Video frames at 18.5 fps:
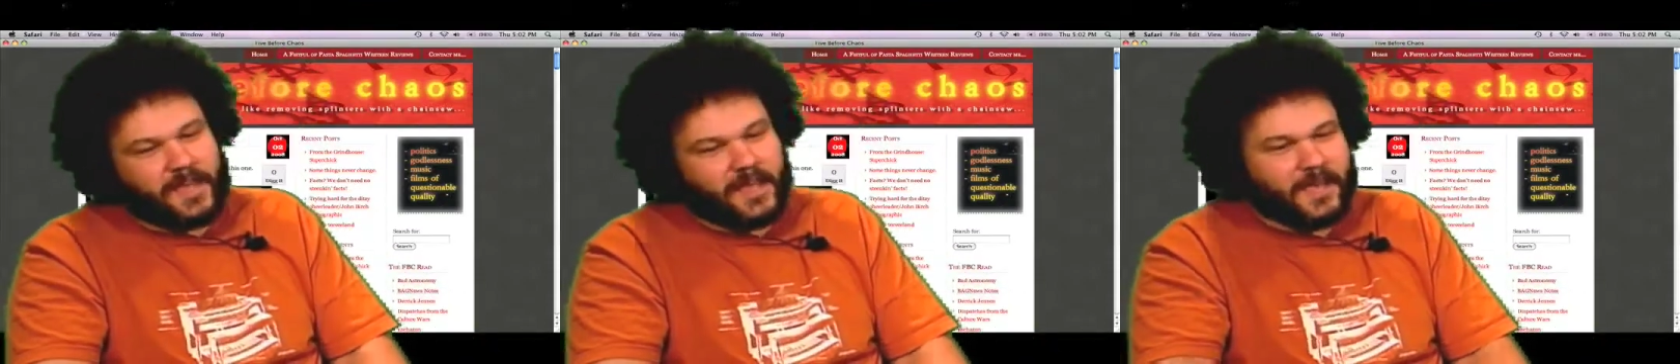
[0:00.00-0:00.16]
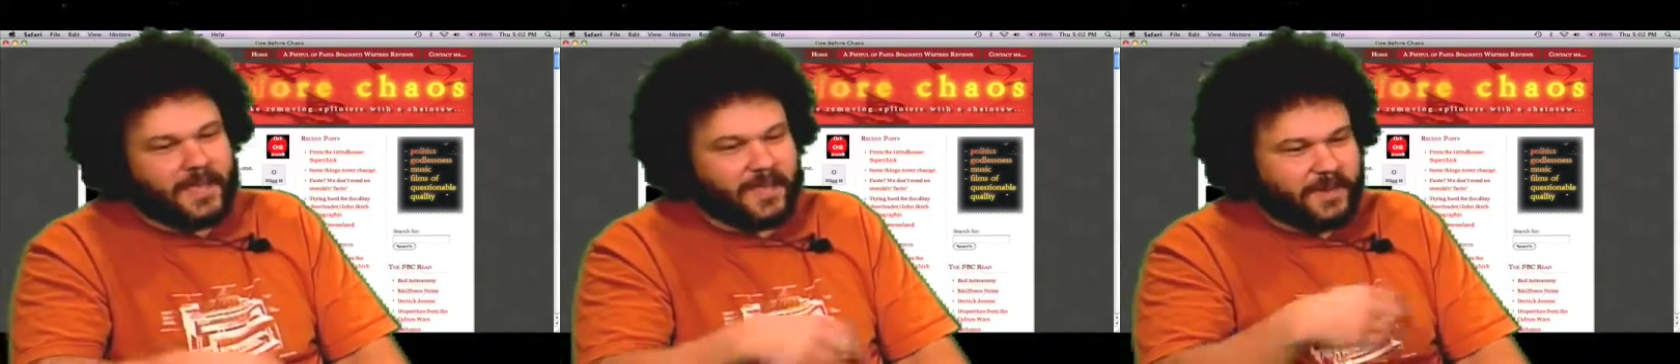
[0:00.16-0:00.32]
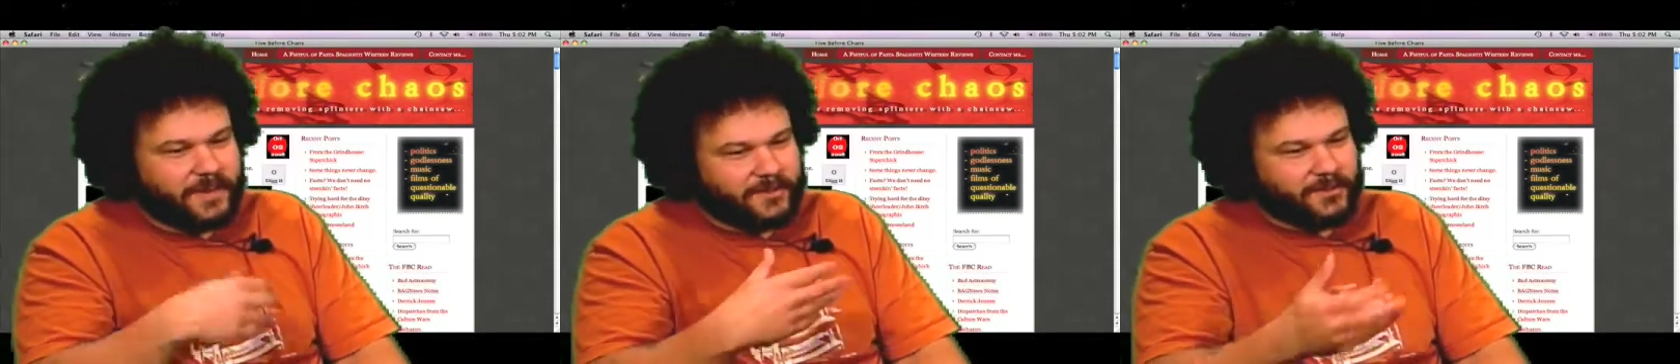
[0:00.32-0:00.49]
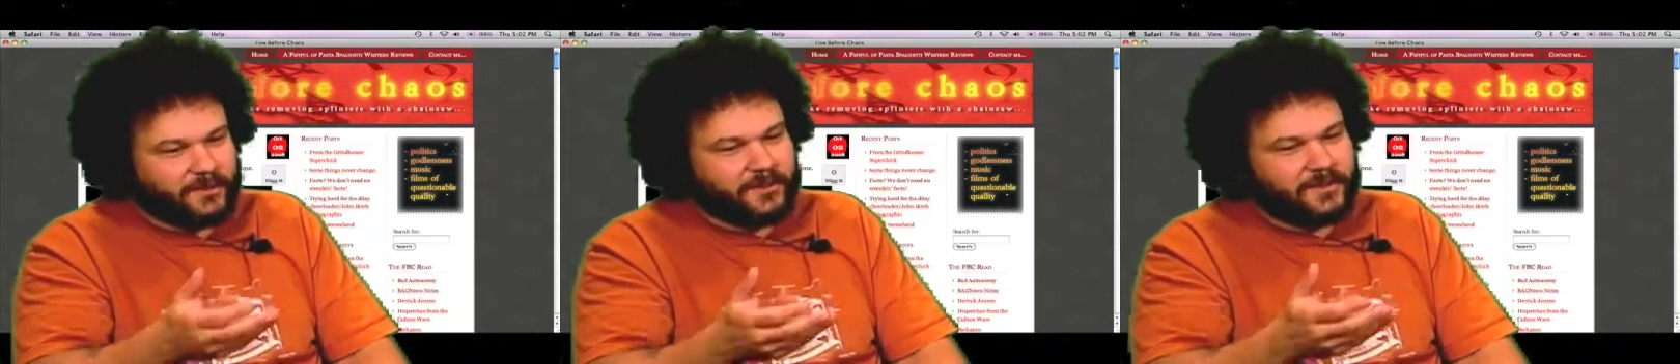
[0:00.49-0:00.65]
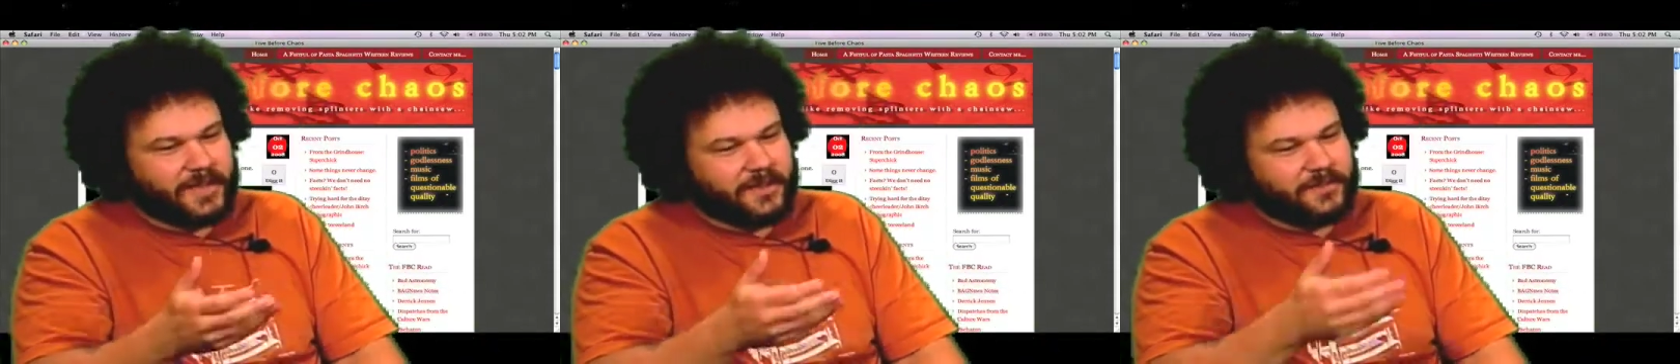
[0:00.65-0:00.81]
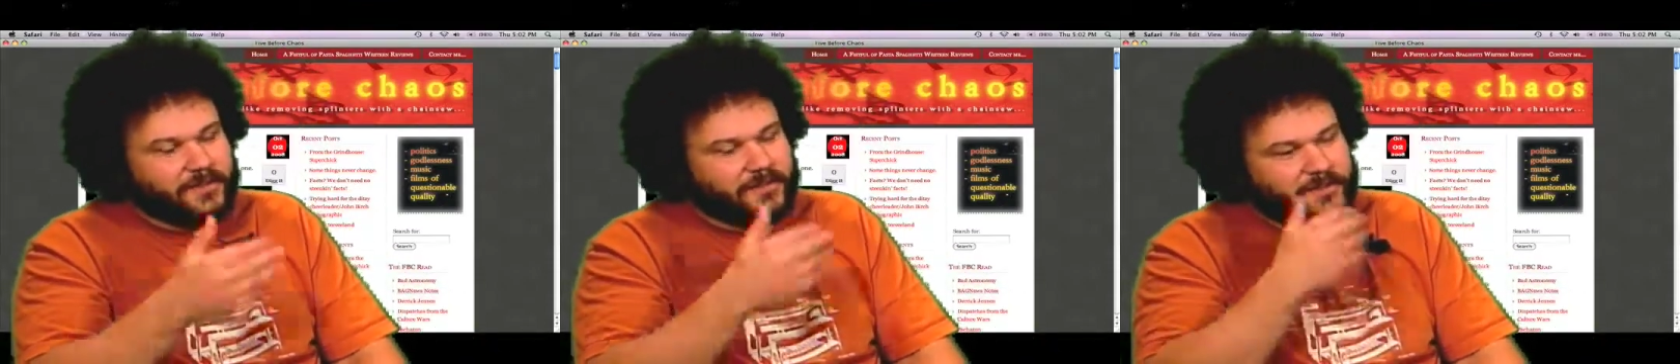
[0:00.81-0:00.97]
And it
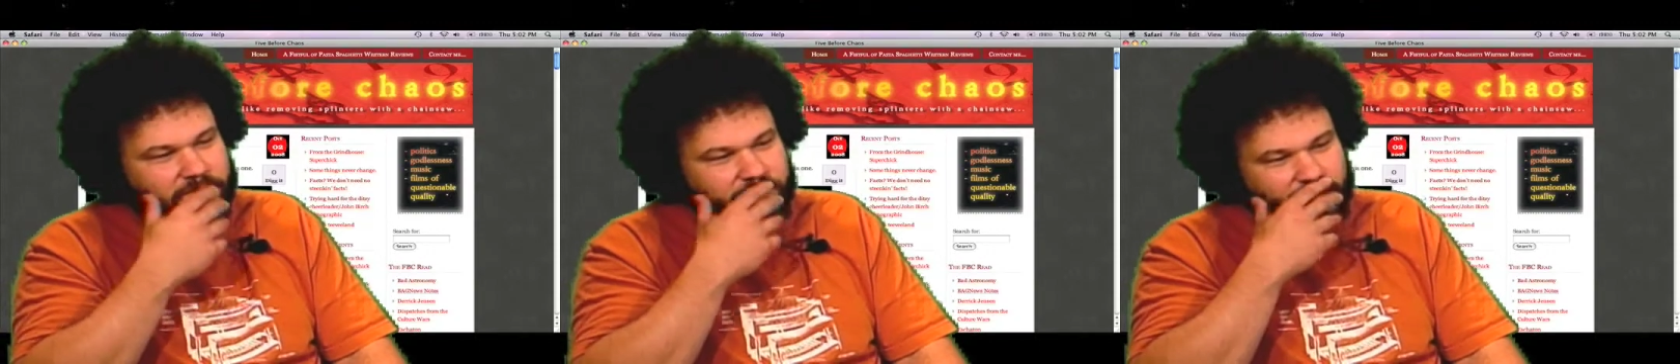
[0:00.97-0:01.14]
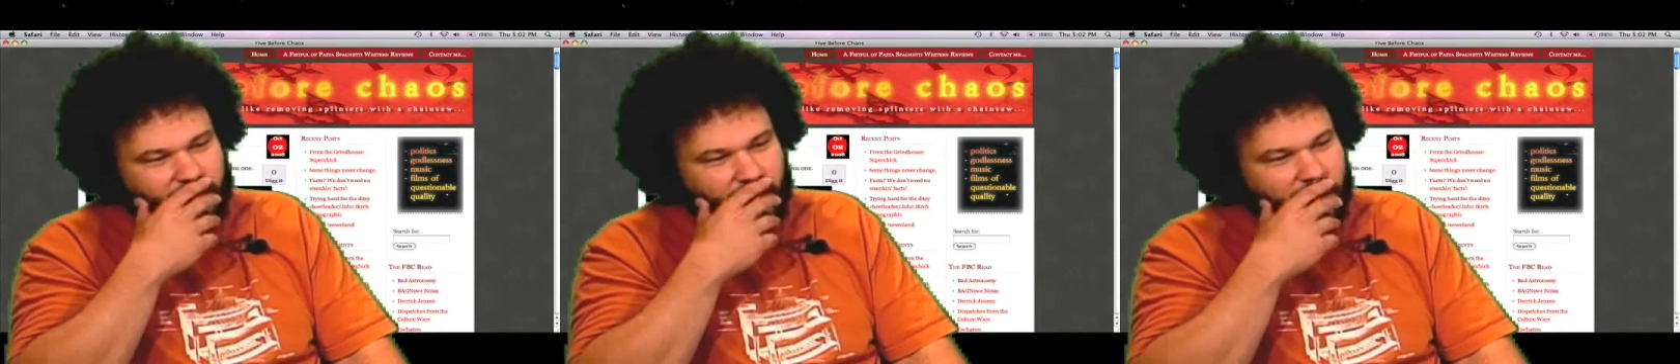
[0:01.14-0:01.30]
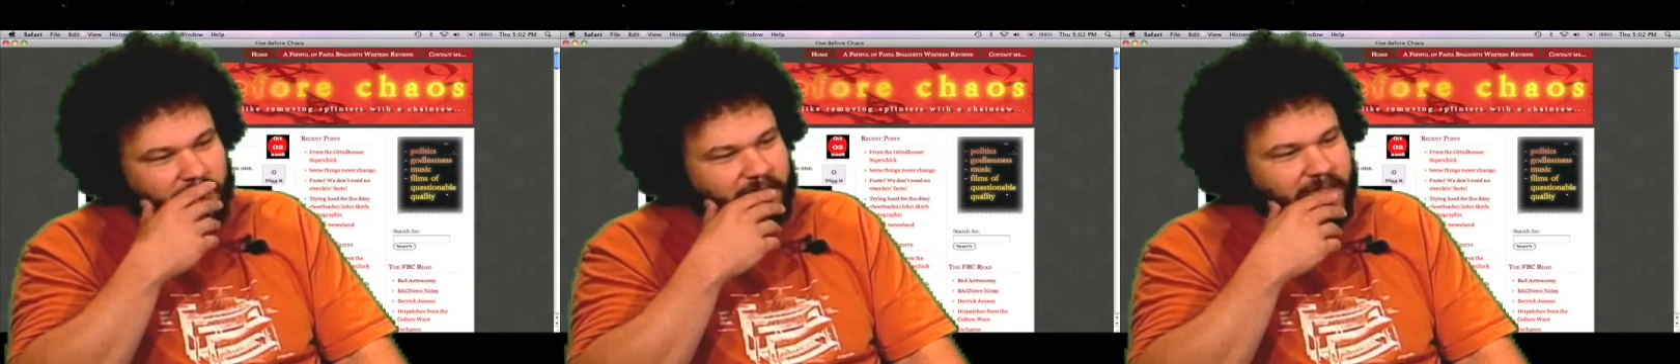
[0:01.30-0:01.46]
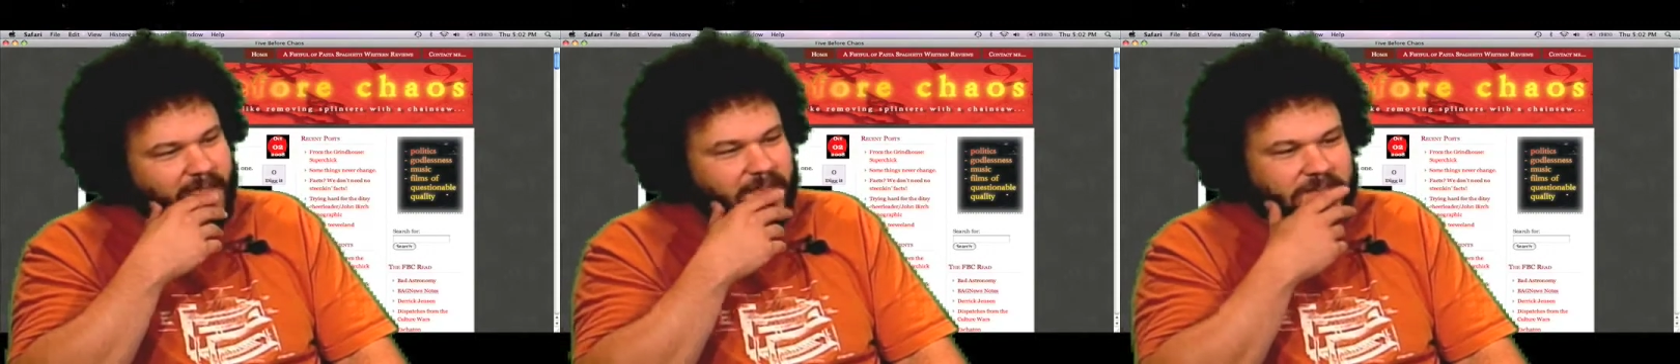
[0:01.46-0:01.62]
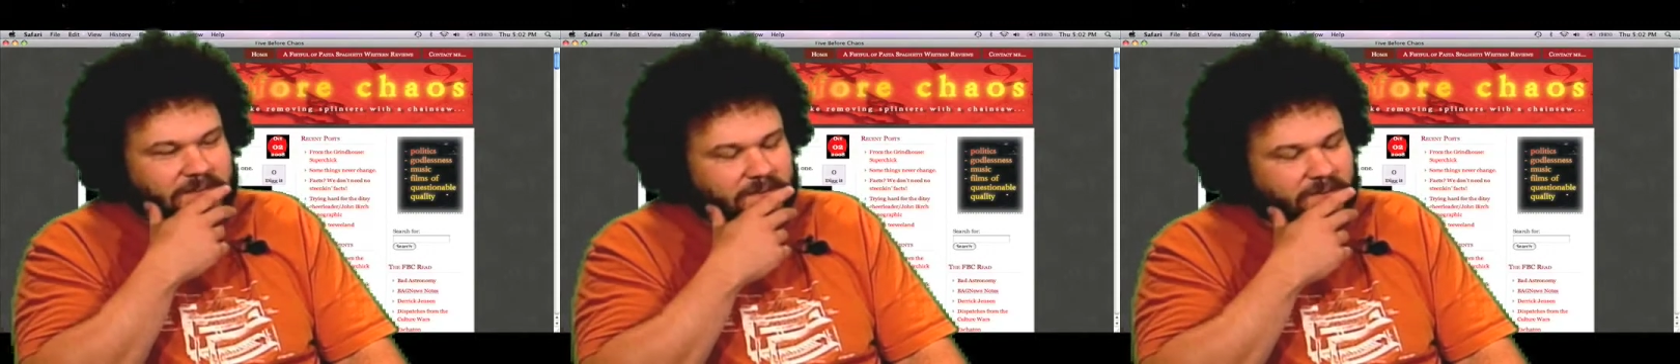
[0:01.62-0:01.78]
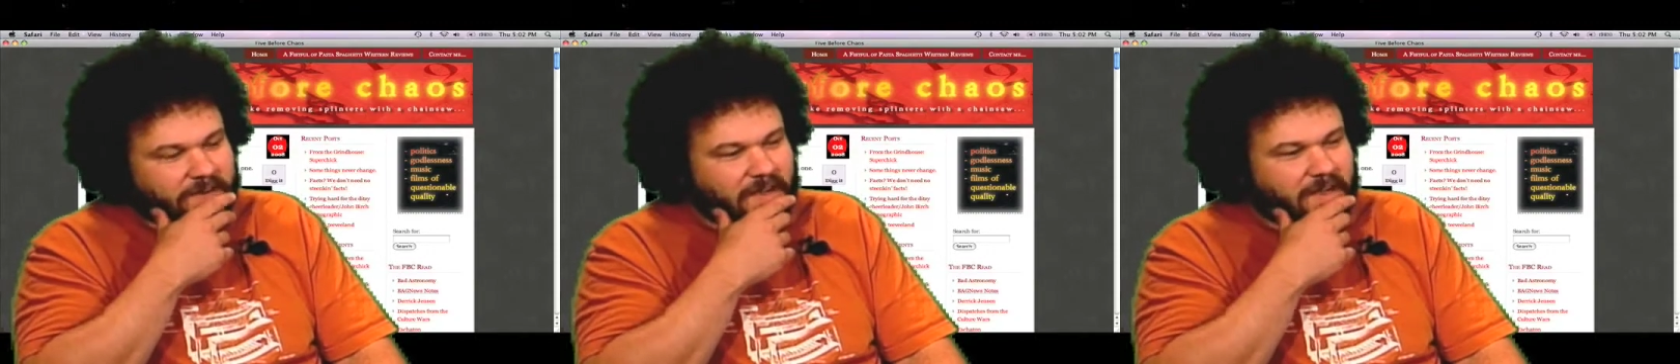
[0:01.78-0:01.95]
turned out that part of
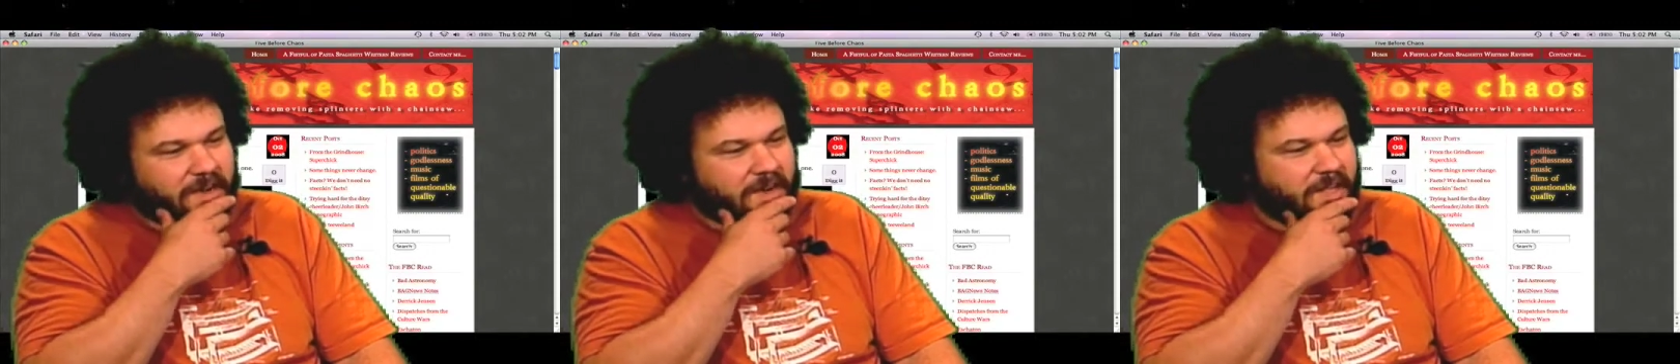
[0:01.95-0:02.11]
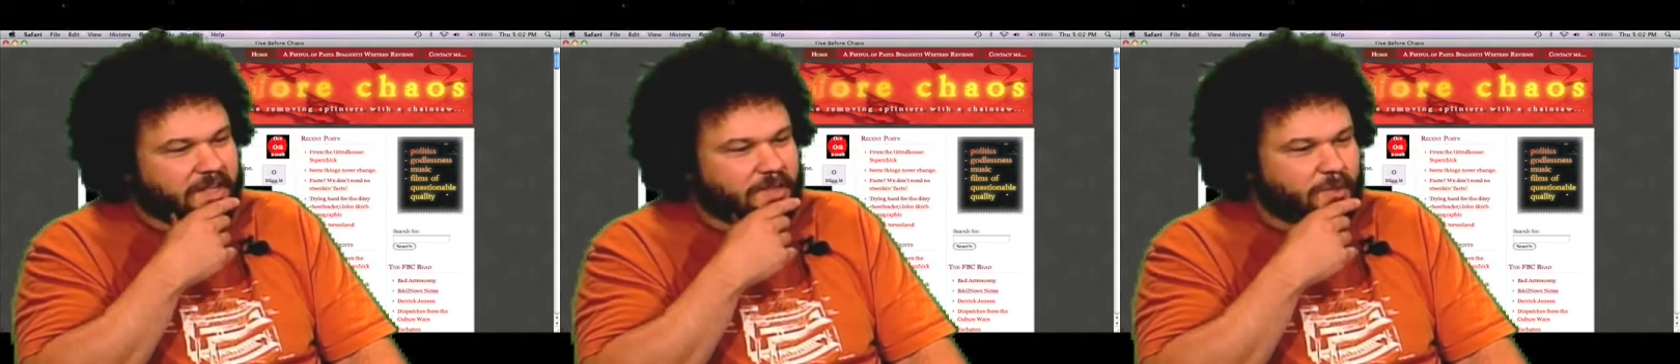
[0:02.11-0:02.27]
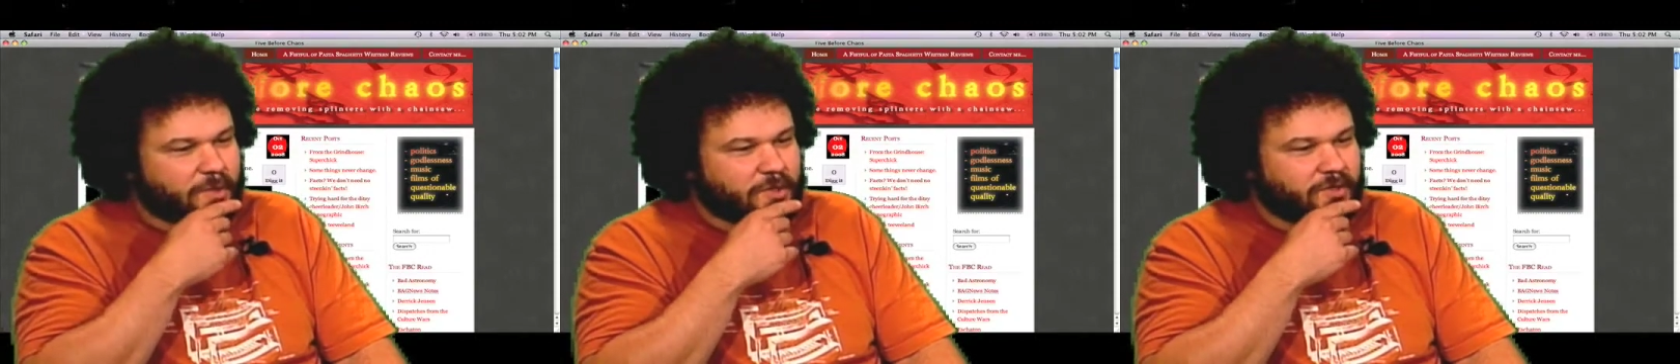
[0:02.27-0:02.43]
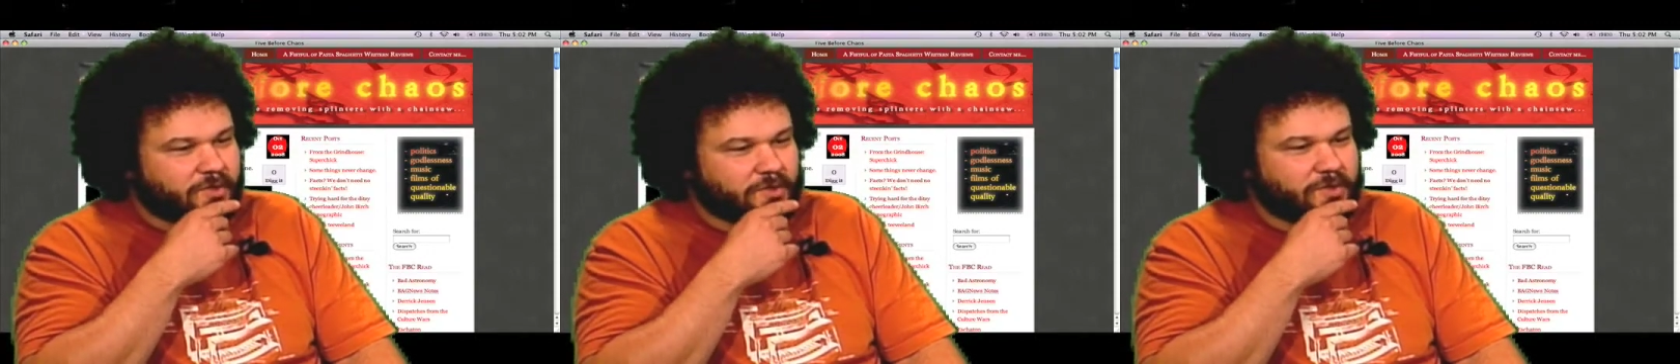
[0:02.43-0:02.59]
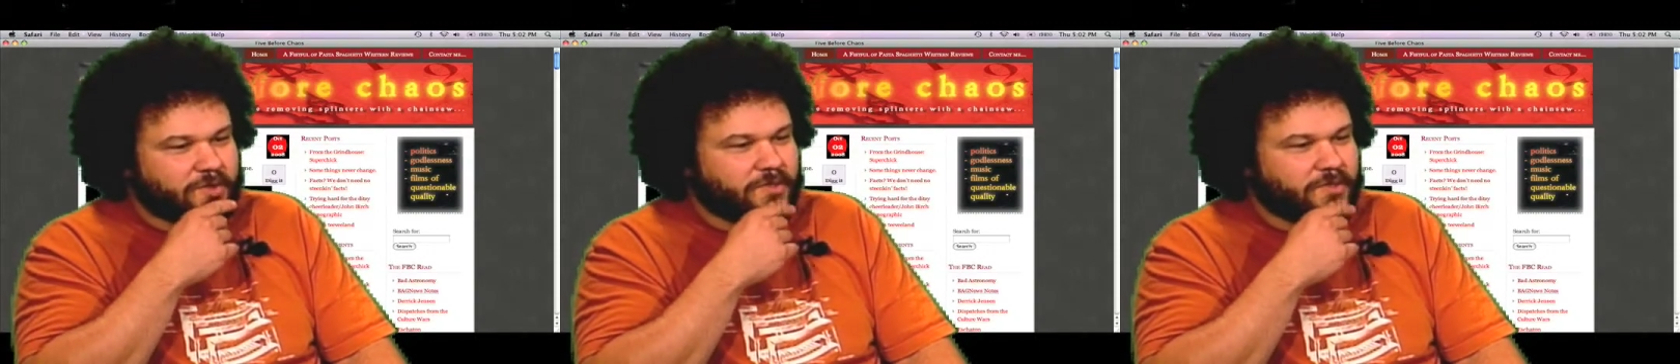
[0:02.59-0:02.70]
that turned out not to be true.